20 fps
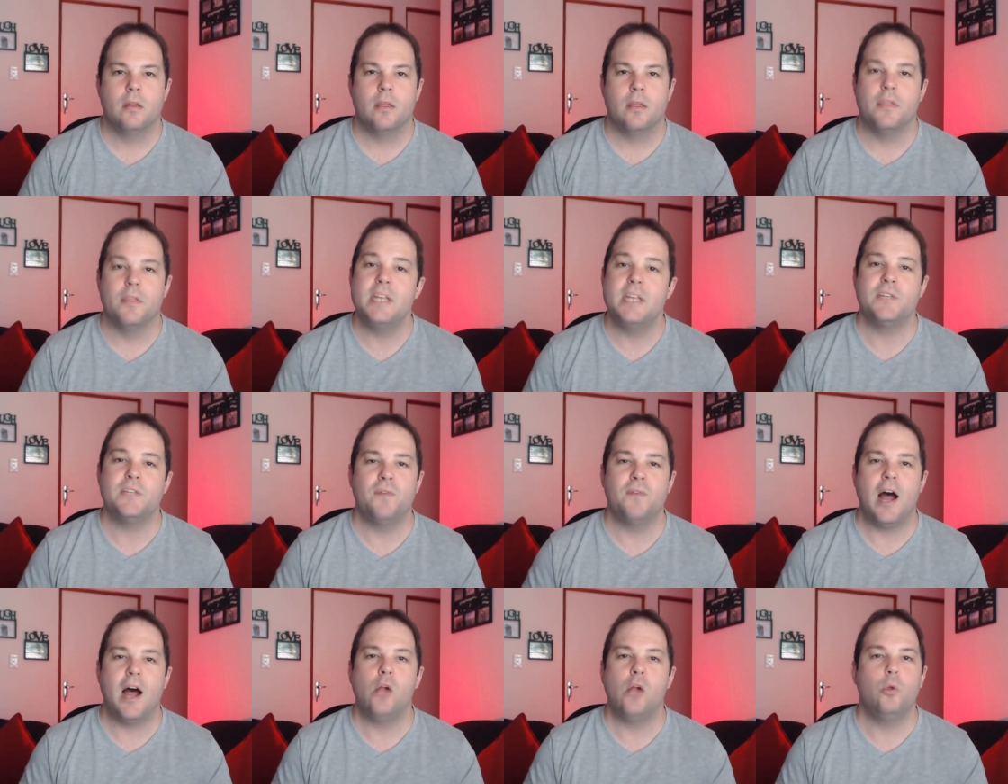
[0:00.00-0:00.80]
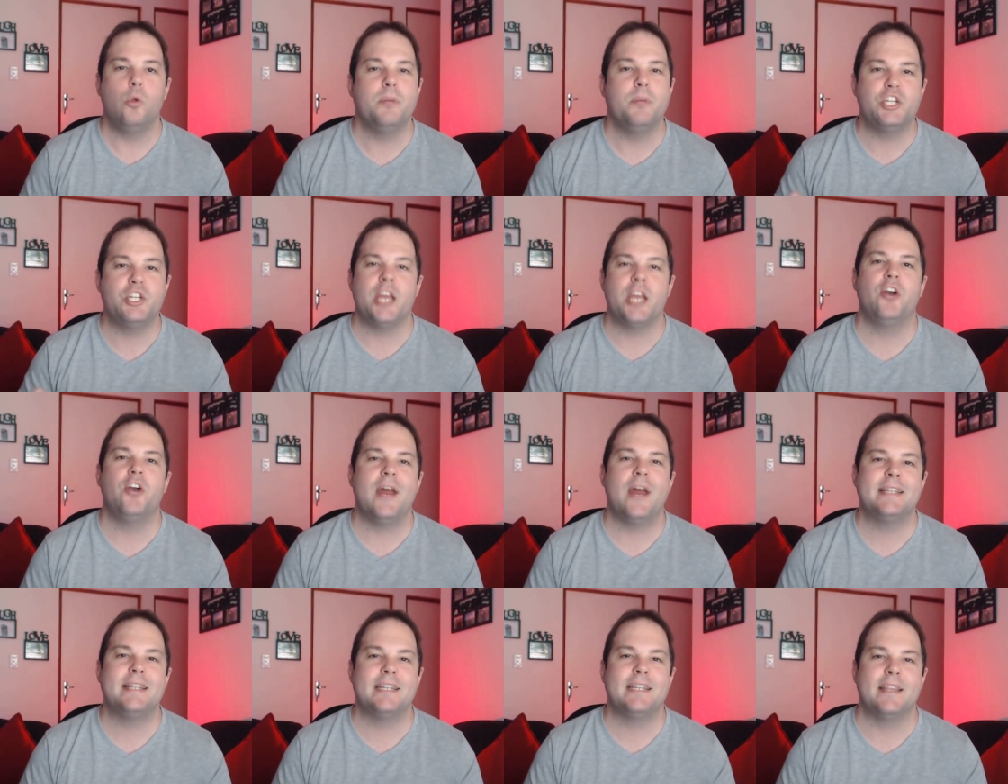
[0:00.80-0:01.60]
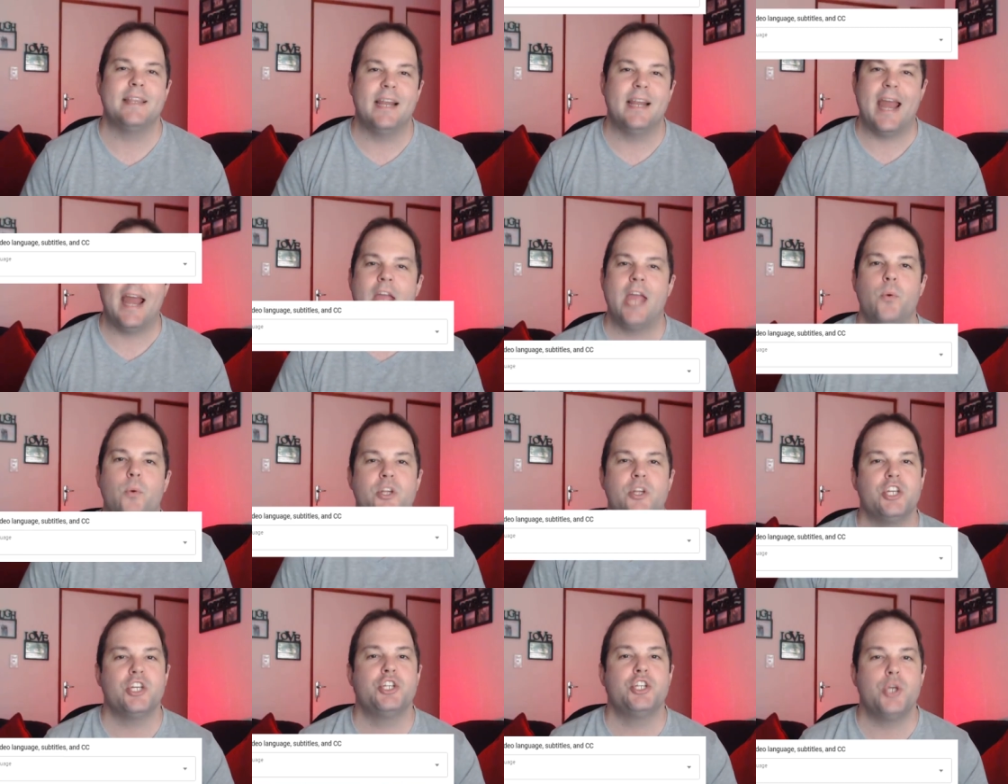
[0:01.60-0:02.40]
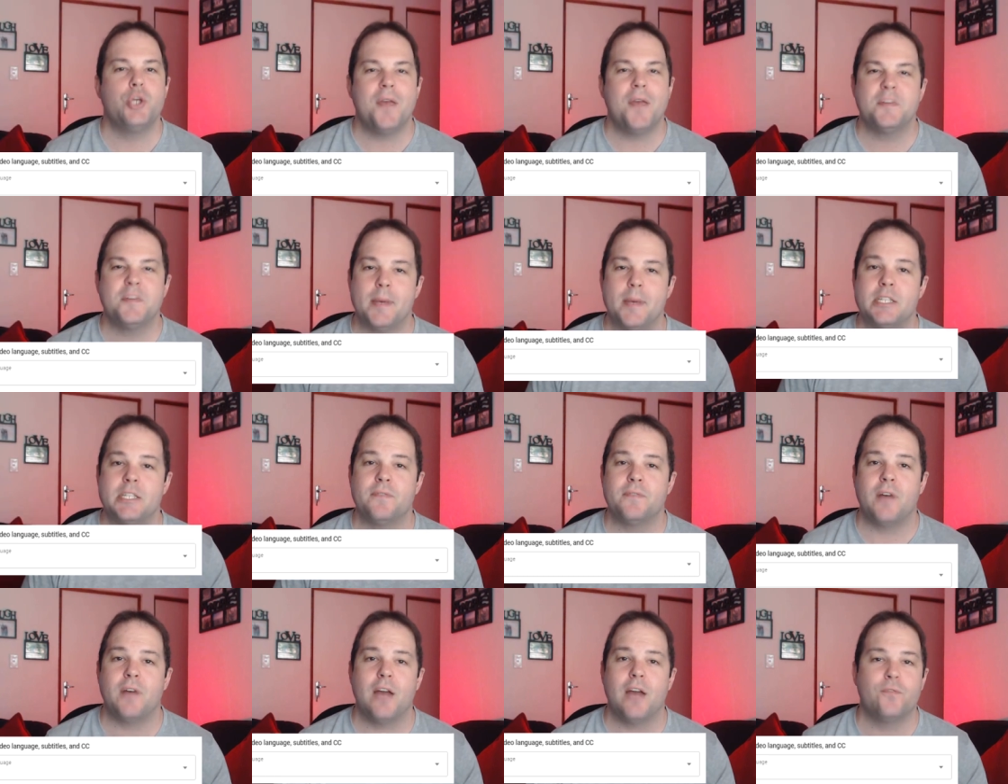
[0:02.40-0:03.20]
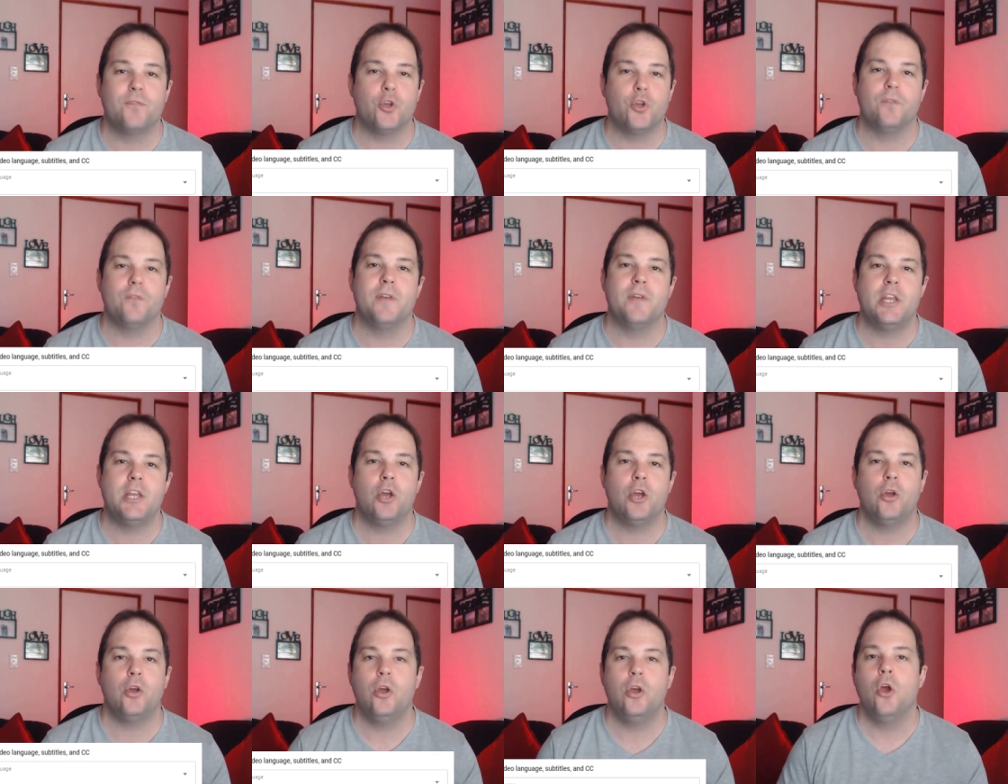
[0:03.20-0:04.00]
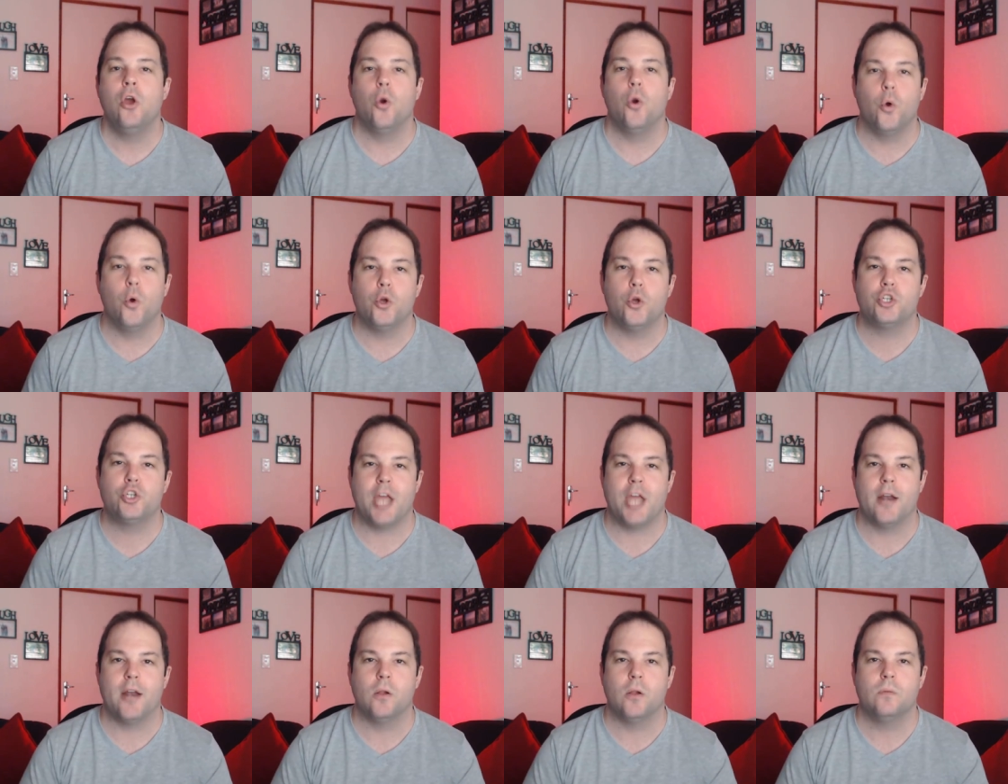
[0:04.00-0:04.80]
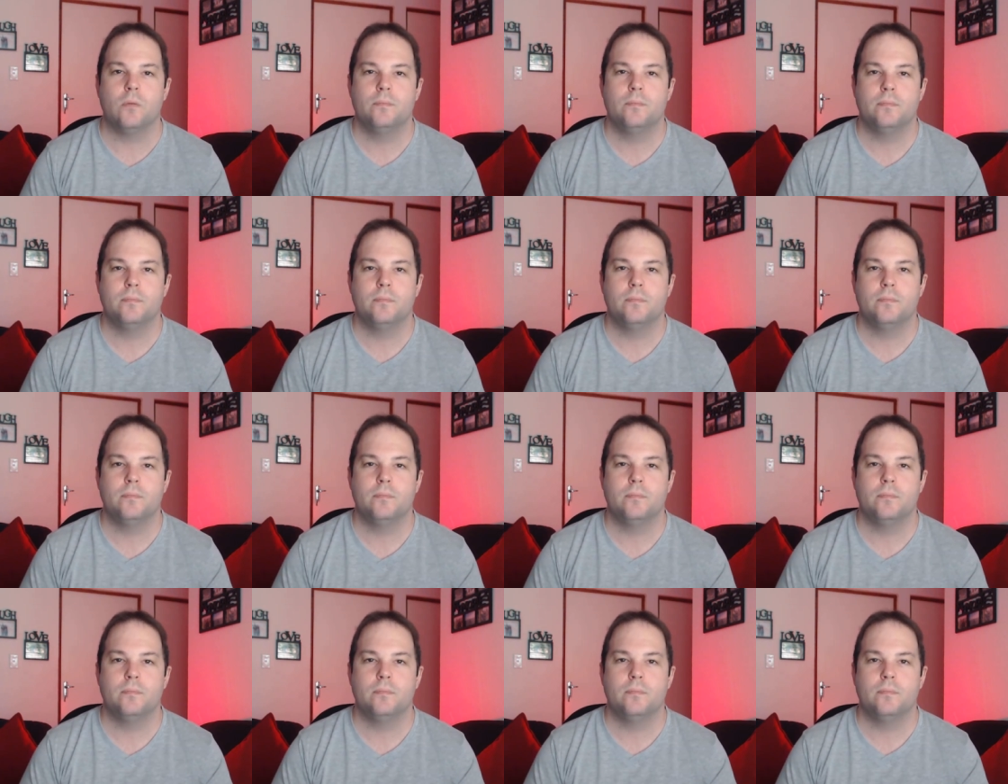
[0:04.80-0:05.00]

This file will be generated in the language that you have specified for your video or your channel.